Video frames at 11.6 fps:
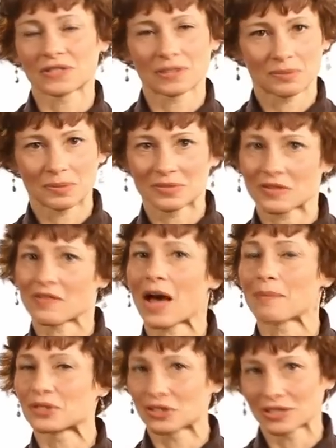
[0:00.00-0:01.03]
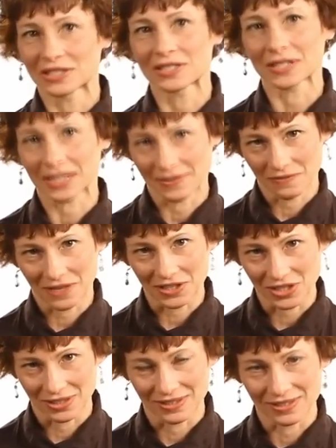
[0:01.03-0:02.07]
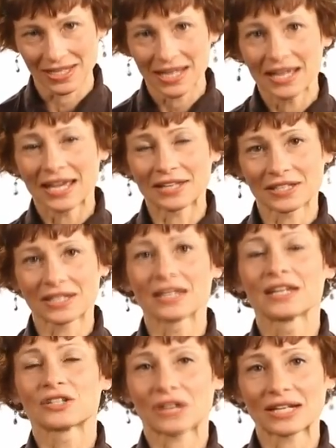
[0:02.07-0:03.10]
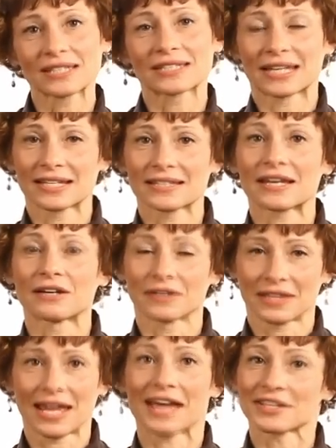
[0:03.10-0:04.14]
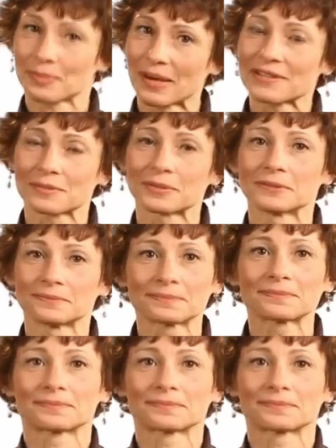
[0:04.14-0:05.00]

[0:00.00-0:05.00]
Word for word: or symptoms of opportunistic infections, and to try to stay as healthy as possible.